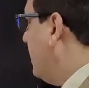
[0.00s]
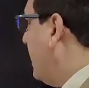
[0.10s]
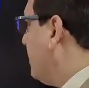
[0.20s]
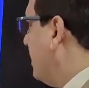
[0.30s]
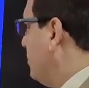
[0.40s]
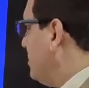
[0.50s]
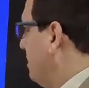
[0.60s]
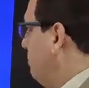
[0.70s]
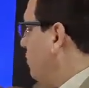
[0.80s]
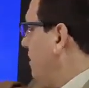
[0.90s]
Like that. You
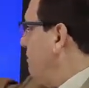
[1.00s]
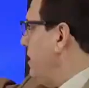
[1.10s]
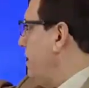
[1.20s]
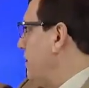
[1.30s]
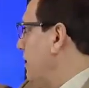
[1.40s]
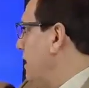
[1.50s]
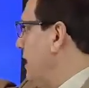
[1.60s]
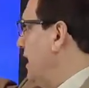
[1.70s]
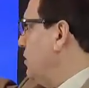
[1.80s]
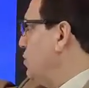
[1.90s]
see both limbs here,
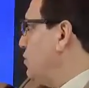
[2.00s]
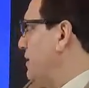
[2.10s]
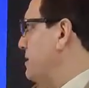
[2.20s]
and this